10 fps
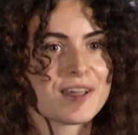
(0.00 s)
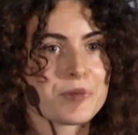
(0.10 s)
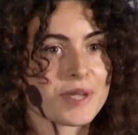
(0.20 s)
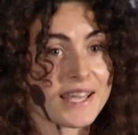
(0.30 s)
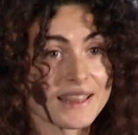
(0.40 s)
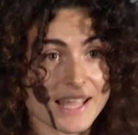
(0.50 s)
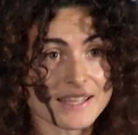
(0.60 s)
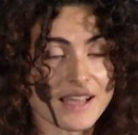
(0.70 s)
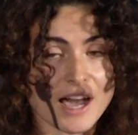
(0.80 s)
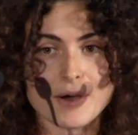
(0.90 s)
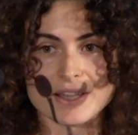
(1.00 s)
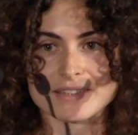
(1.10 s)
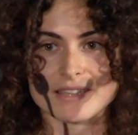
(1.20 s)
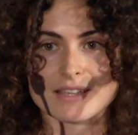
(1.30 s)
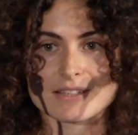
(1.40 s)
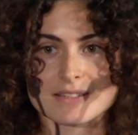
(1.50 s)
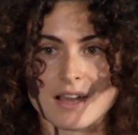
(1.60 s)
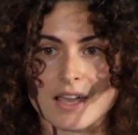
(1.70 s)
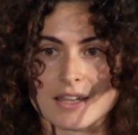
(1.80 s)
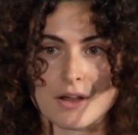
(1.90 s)
we can let our ideas
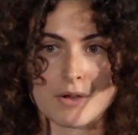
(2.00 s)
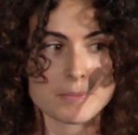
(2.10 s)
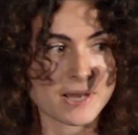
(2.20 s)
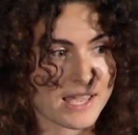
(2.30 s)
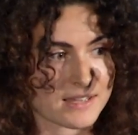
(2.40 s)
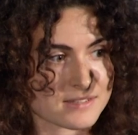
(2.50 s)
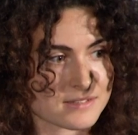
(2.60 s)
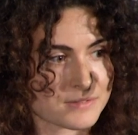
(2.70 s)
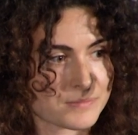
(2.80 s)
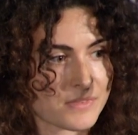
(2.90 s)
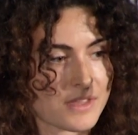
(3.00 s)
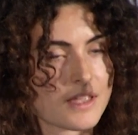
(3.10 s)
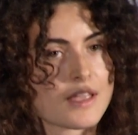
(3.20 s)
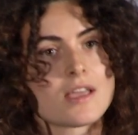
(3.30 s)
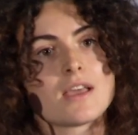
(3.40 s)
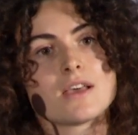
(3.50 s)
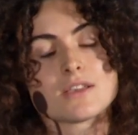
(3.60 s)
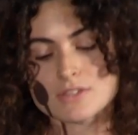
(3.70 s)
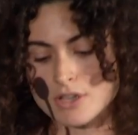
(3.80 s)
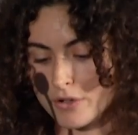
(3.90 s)
die in our place.
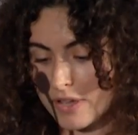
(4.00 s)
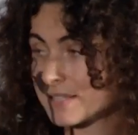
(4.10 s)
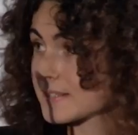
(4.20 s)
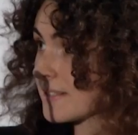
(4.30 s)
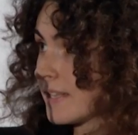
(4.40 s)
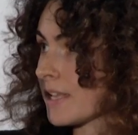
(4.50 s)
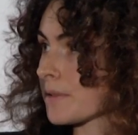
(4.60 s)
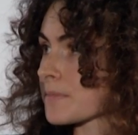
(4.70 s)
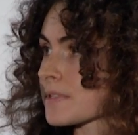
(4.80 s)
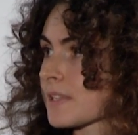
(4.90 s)
So it seems